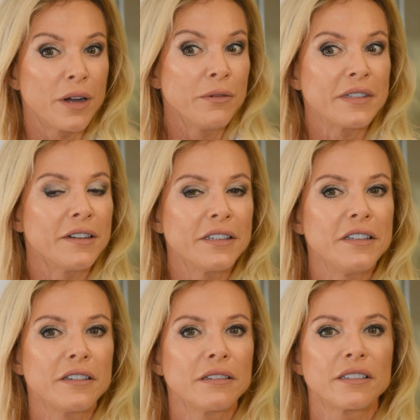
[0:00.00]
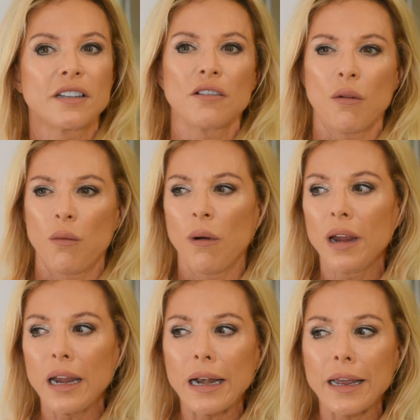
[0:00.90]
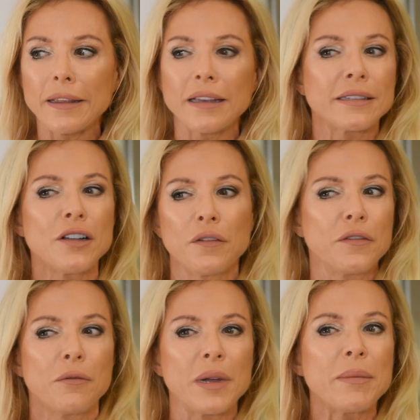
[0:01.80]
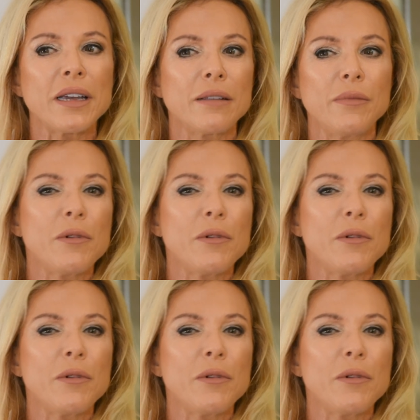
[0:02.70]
I was 19 years old. I said, really? Mm-hmm. That's not for women.